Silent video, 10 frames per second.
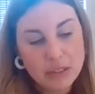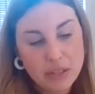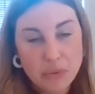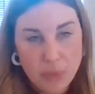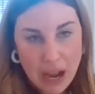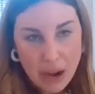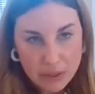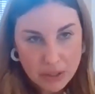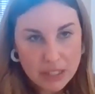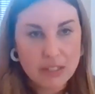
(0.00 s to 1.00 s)
you know, how
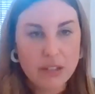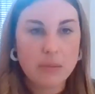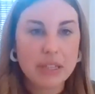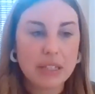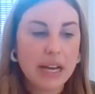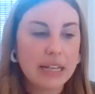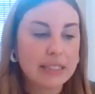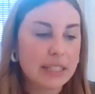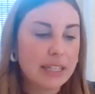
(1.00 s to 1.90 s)
you got started with glass.